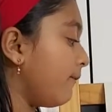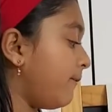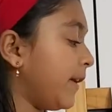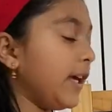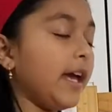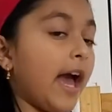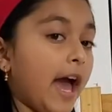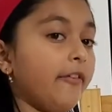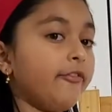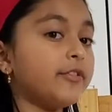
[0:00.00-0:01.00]

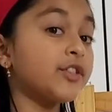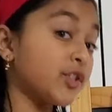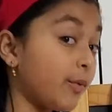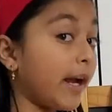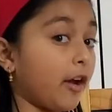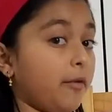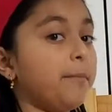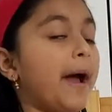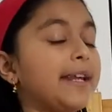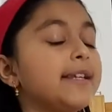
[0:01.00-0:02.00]
VF squared
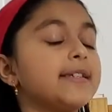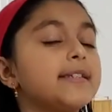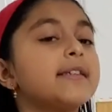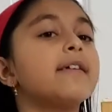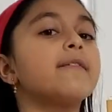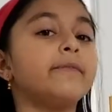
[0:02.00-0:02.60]
minus